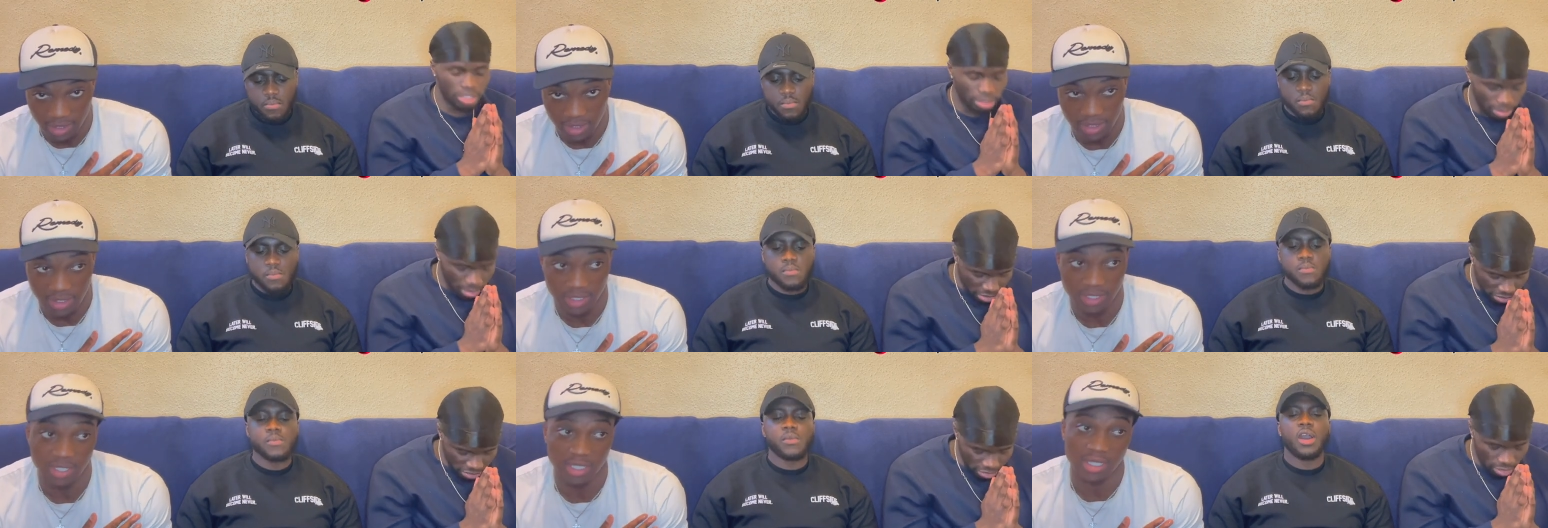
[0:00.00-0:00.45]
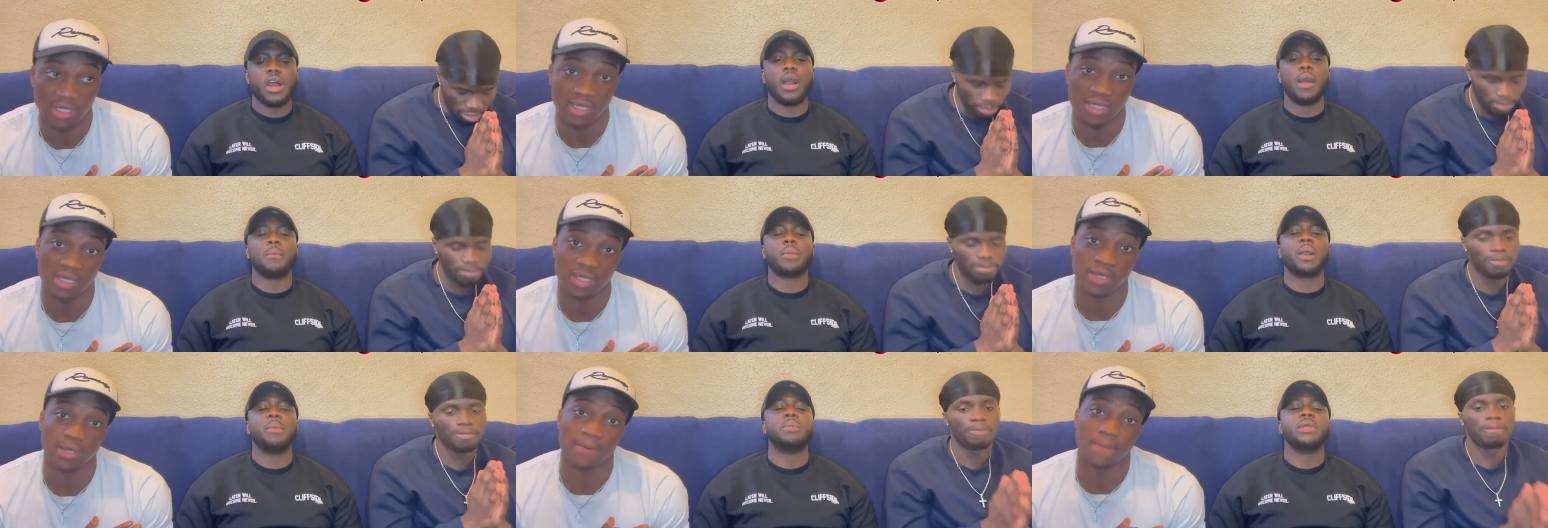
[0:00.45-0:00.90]
Speaker 1: I'm Raphael. I'm
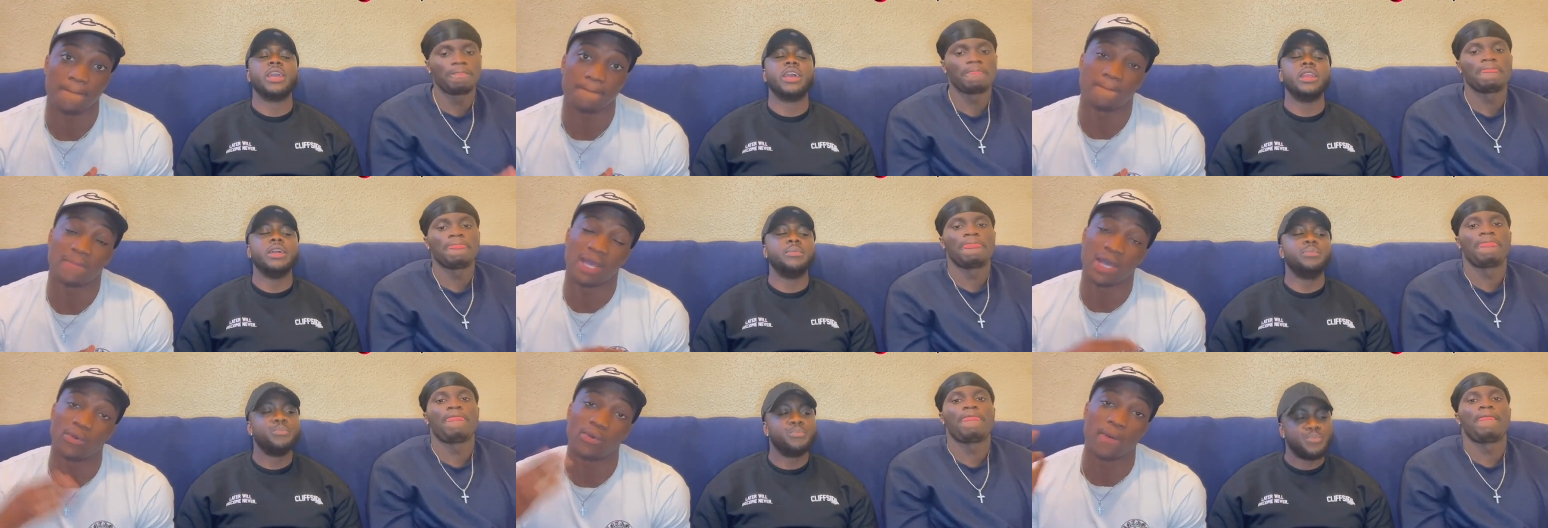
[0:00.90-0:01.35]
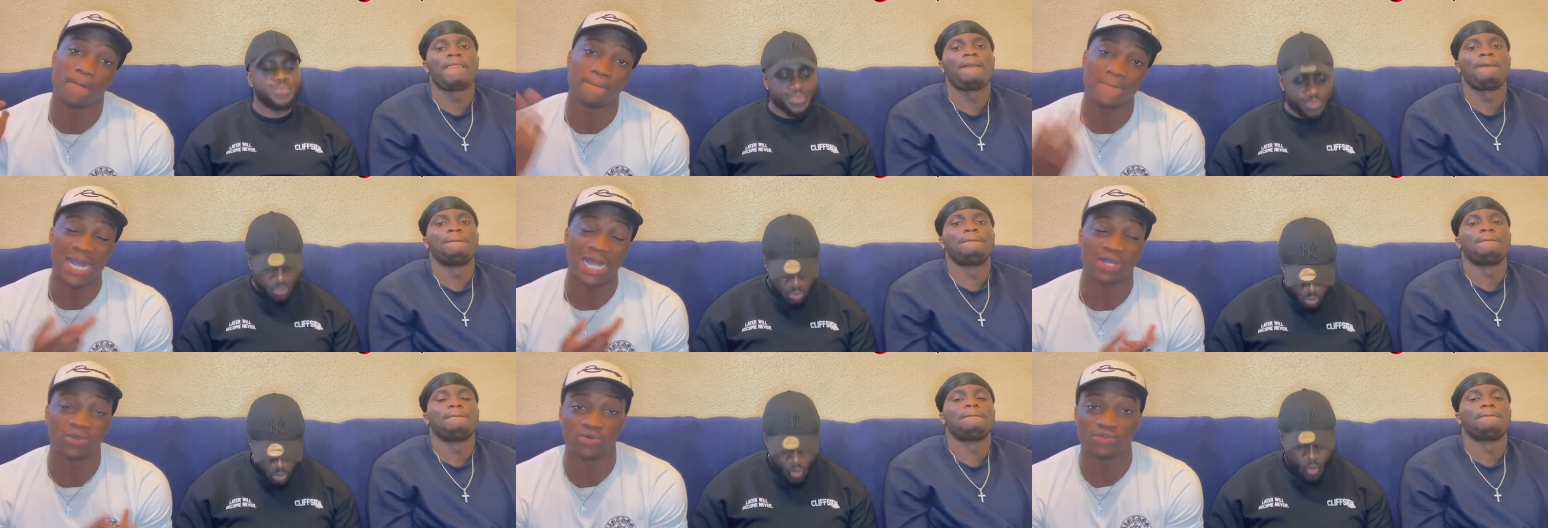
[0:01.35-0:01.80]
Gabriele. And we're
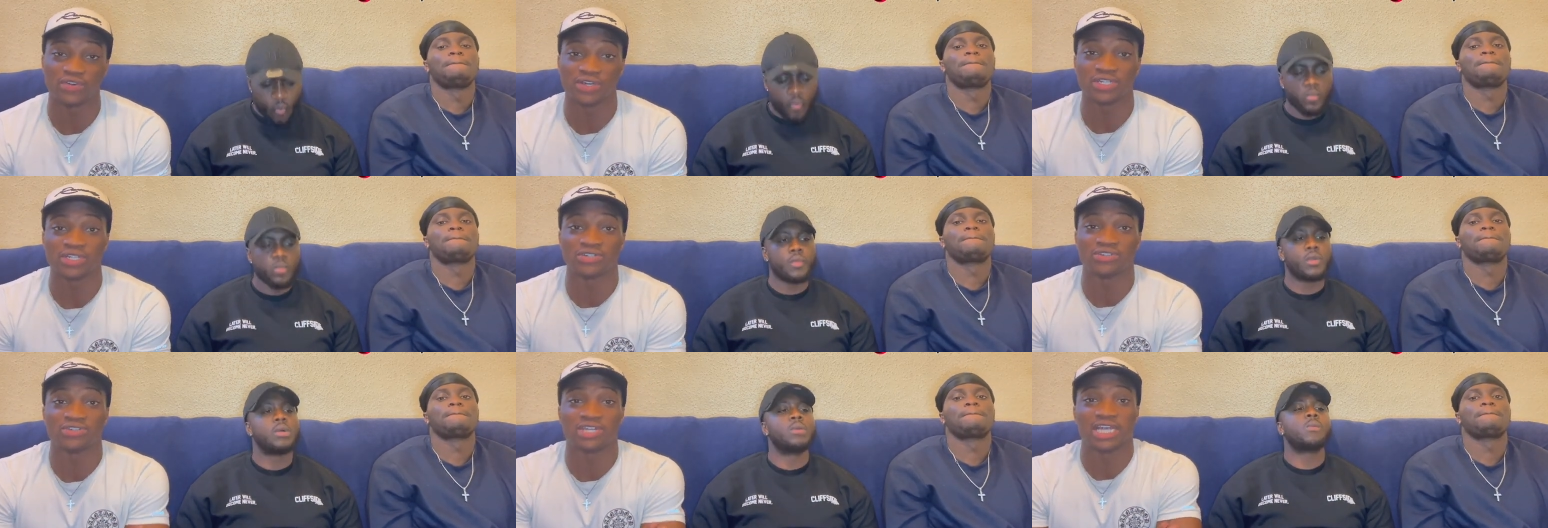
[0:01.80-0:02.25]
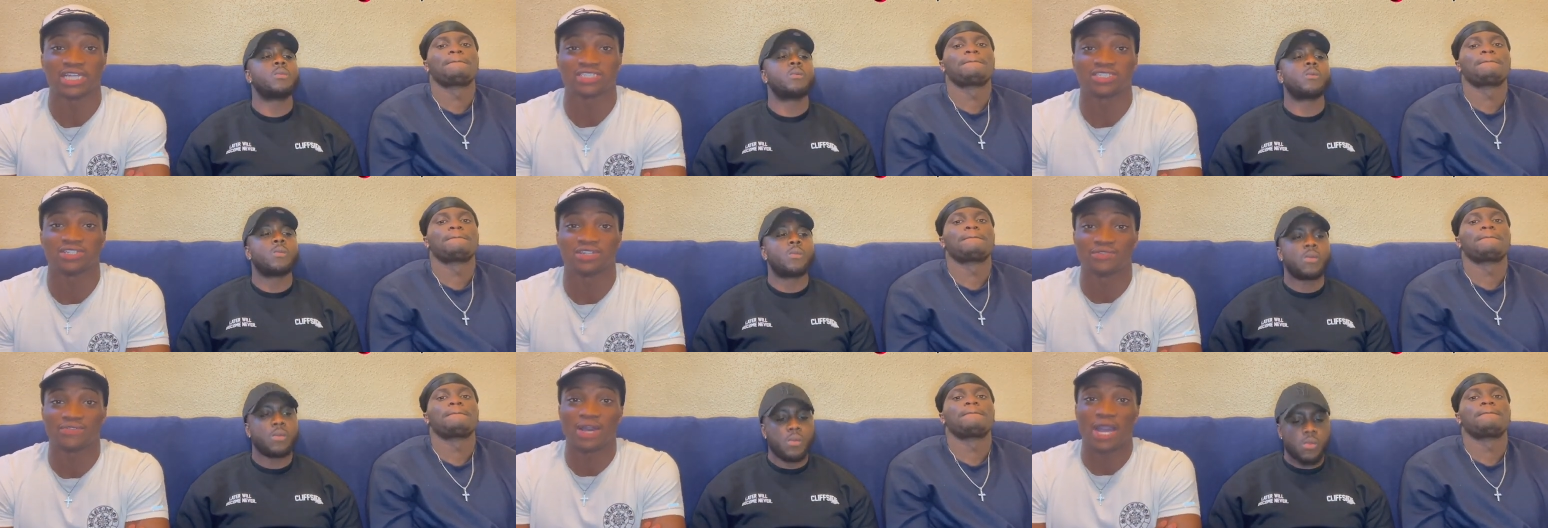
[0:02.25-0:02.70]
back with another reaction
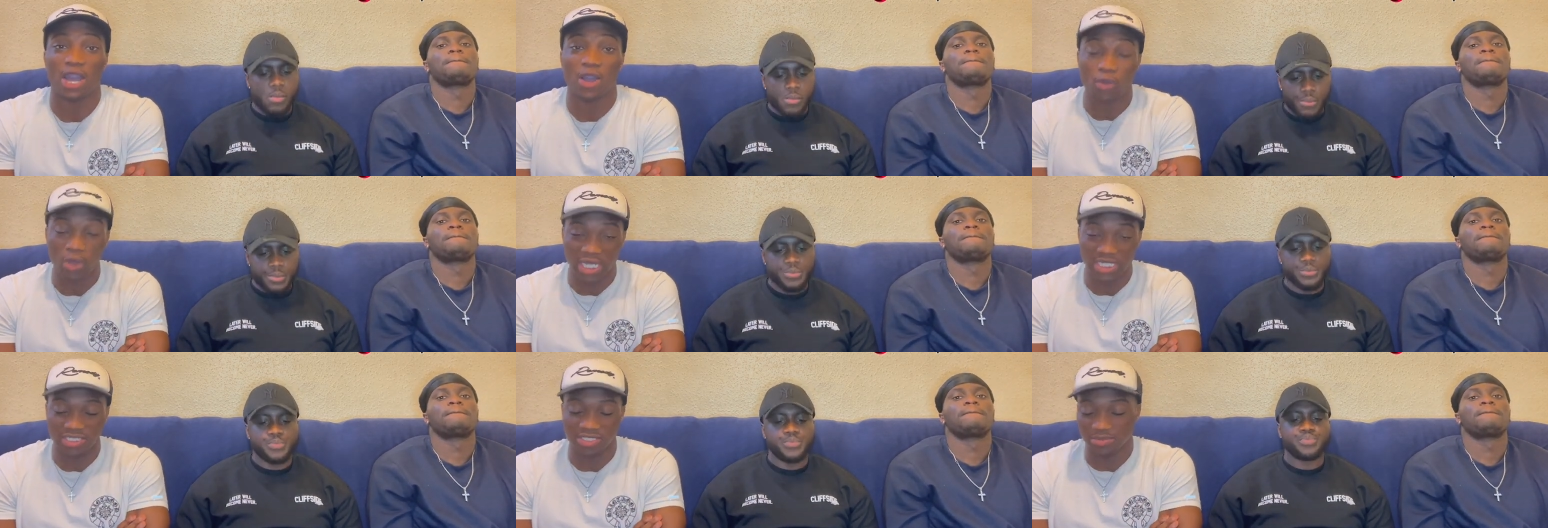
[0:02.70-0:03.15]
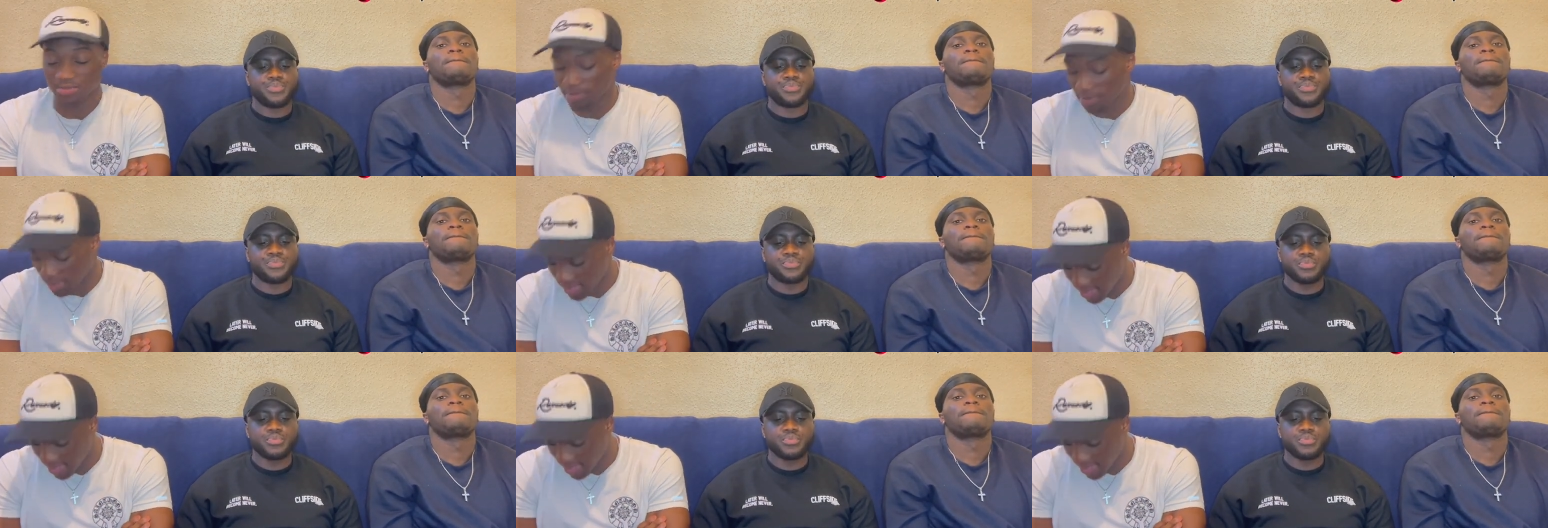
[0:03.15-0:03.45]
of Ao Ashi. But